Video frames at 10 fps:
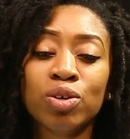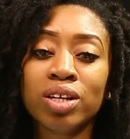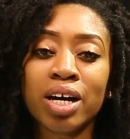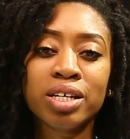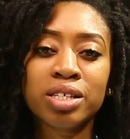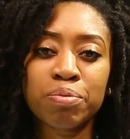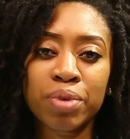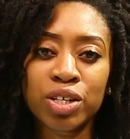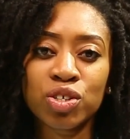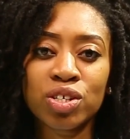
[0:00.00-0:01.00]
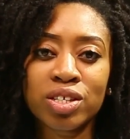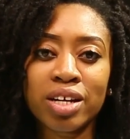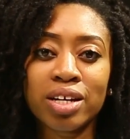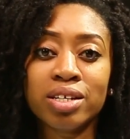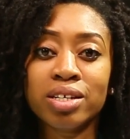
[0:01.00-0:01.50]
clients and patients
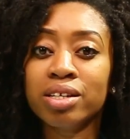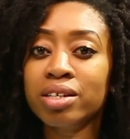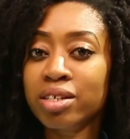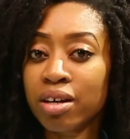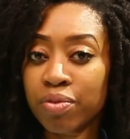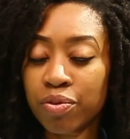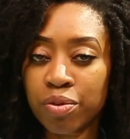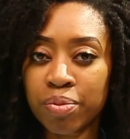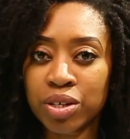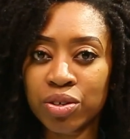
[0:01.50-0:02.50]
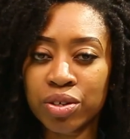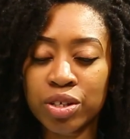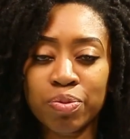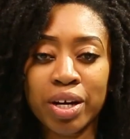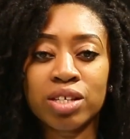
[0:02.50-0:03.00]
that did suffer from mental
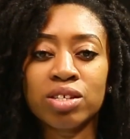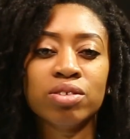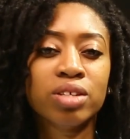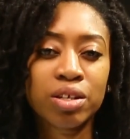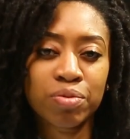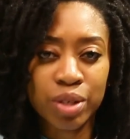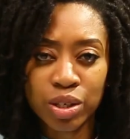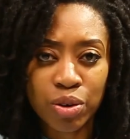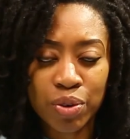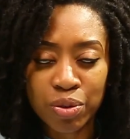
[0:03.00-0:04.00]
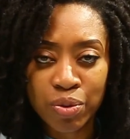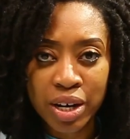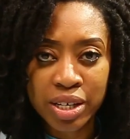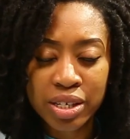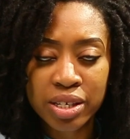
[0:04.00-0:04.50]
illness, but I still didn't really know what it
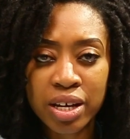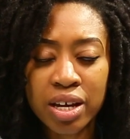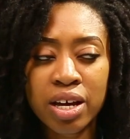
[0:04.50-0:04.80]
was.